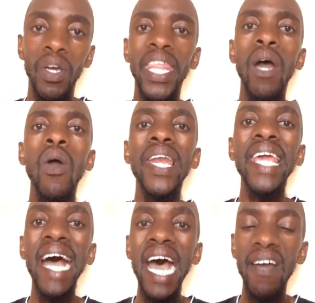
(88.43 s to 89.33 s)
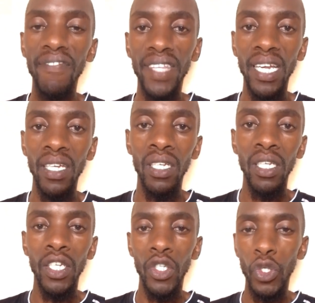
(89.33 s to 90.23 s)
or they're only after
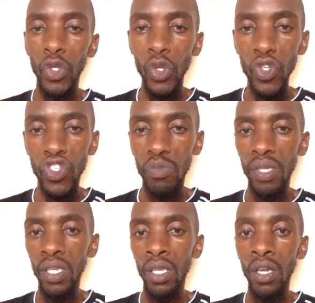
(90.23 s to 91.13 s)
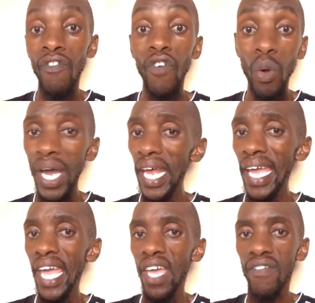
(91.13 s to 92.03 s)
to use me for what
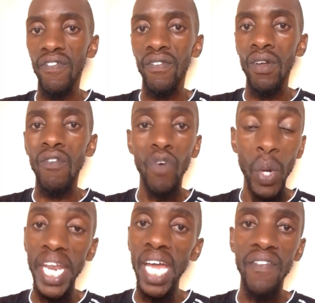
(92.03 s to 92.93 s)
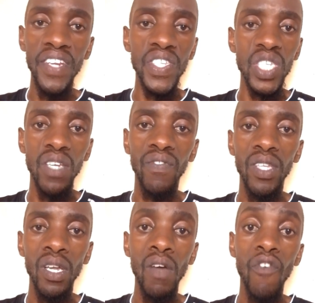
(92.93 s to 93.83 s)
I have, for what I've received,
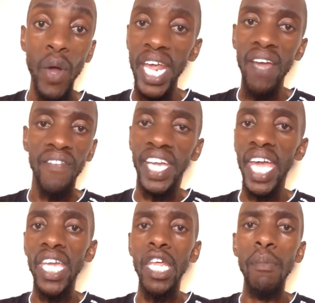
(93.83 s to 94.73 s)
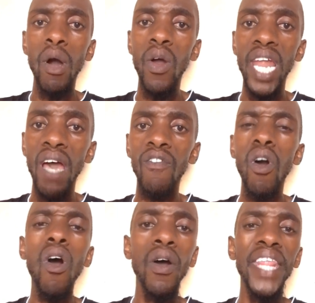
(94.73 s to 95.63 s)
for what I've gained in my own life.
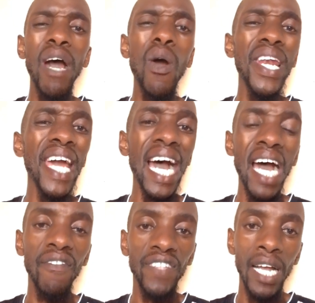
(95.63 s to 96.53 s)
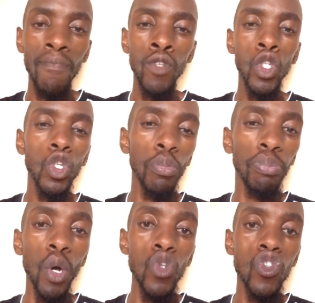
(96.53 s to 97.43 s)
Or oh, they're only after to
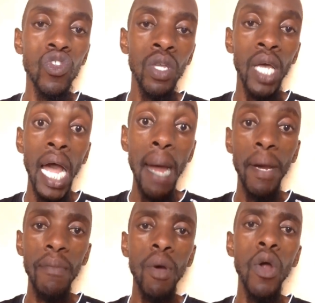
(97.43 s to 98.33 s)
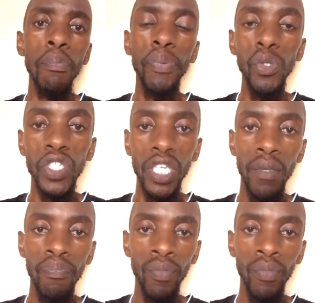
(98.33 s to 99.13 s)
boast about my own beauty.